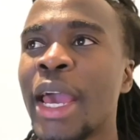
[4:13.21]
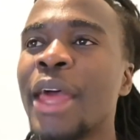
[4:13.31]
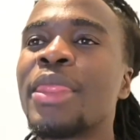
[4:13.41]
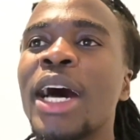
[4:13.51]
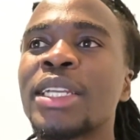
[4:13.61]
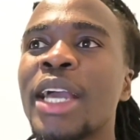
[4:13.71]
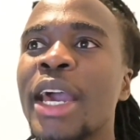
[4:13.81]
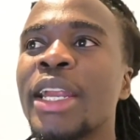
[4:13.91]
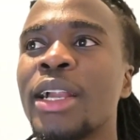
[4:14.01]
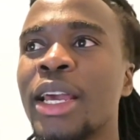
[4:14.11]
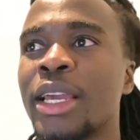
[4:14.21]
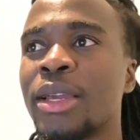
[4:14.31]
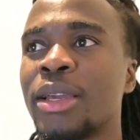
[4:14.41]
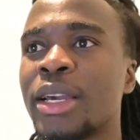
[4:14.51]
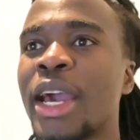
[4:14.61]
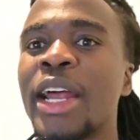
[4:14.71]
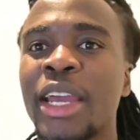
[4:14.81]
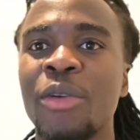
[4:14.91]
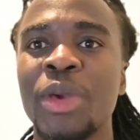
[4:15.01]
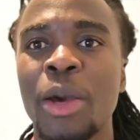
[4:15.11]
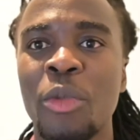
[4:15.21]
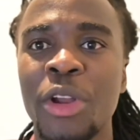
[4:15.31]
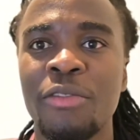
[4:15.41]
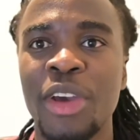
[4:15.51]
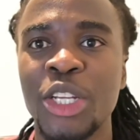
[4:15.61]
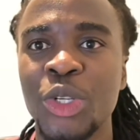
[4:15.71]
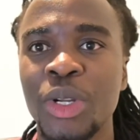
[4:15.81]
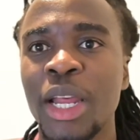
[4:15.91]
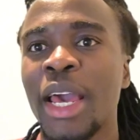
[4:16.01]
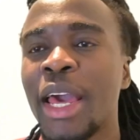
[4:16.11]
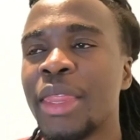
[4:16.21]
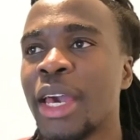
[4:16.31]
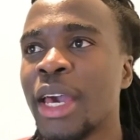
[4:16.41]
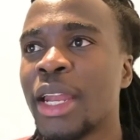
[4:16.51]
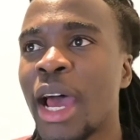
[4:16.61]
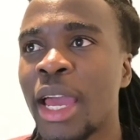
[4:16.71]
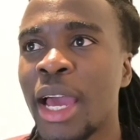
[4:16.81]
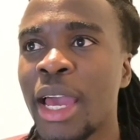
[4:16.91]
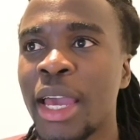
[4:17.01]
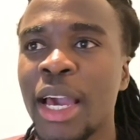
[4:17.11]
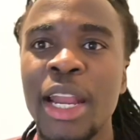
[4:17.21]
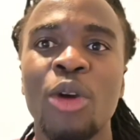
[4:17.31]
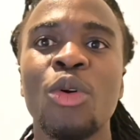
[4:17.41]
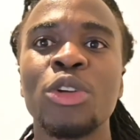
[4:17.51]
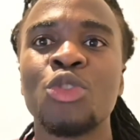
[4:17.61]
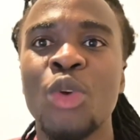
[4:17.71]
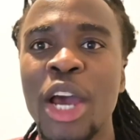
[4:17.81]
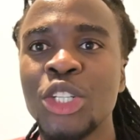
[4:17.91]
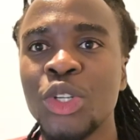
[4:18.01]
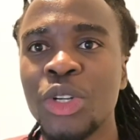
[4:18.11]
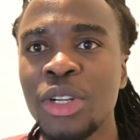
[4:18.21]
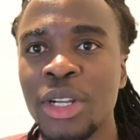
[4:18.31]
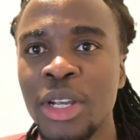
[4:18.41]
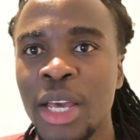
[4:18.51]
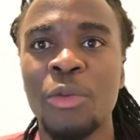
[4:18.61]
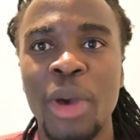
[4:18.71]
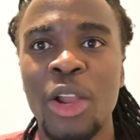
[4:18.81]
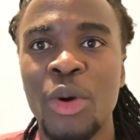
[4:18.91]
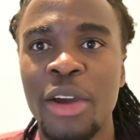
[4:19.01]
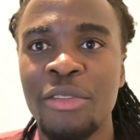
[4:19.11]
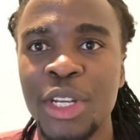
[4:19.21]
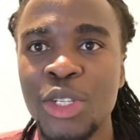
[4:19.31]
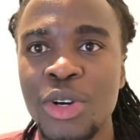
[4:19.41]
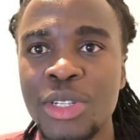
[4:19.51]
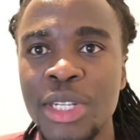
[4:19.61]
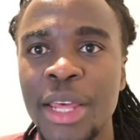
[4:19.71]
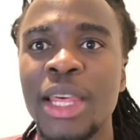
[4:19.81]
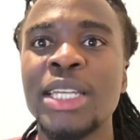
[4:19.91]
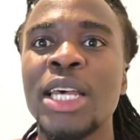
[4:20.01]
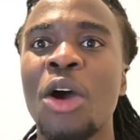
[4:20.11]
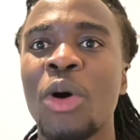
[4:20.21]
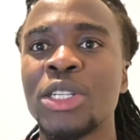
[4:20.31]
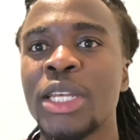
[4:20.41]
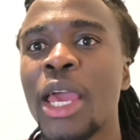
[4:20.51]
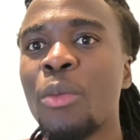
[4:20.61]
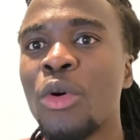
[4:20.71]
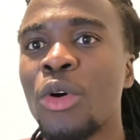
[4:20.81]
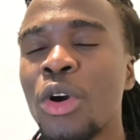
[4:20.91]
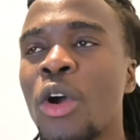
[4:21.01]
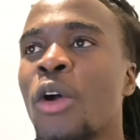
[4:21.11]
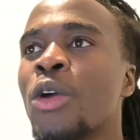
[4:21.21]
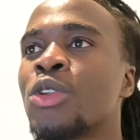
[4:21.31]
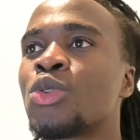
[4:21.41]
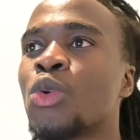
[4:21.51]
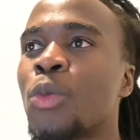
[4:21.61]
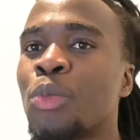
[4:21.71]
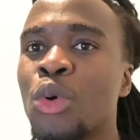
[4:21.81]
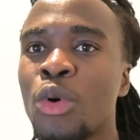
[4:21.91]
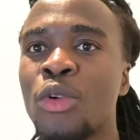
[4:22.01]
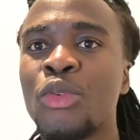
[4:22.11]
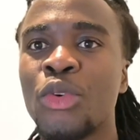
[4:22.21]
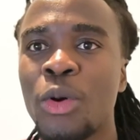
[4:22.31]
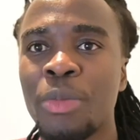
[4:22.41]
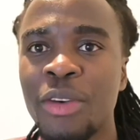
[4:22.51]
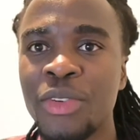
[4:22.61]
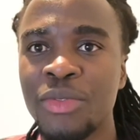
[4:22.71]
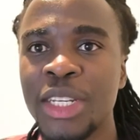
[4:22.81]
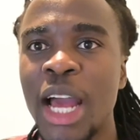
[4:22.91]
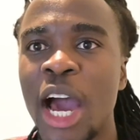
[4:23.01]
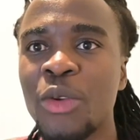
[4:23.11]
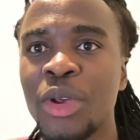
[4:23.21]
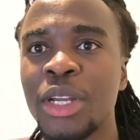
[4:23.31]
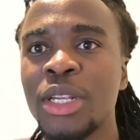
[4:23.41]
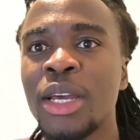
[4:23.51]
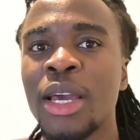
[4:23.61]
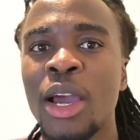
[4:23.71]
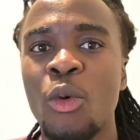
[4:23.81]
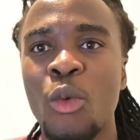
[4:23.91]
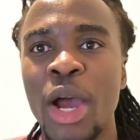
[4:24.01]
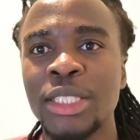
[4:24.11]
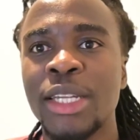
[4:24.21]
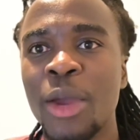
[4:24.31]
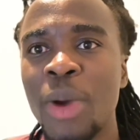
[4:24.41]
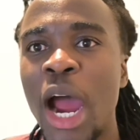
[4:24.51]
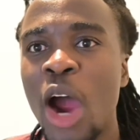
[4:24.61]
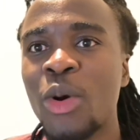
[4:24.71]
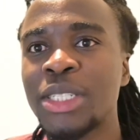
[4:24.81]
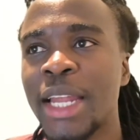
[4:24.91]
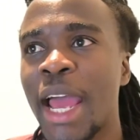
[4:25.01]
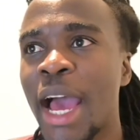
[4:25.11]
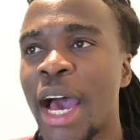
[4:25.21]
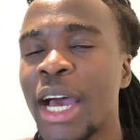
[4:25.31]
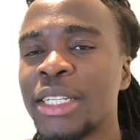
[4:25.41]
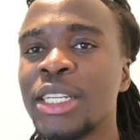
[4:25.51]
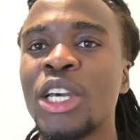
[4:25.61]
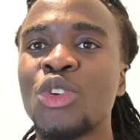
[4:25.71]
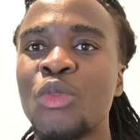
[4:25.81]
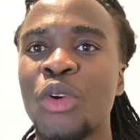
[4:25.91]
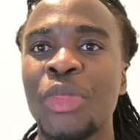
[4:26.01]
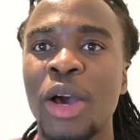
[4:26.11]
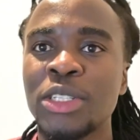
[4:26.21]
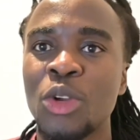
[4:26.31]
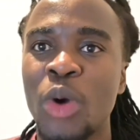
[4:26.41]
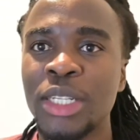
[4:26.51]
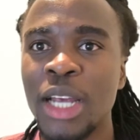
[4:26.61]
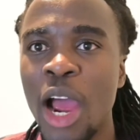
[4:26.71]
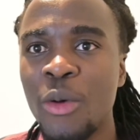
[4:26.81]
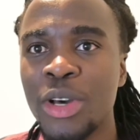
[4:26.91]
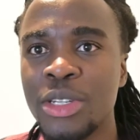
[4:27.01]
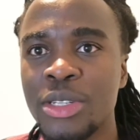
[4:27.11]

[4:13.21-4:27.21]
And that kind of gave me the motivation. And then I kind of got traction on my longer videos, and that's how I was able to pull from the 1,500 watch time hours that I had to 4,000 watch hours.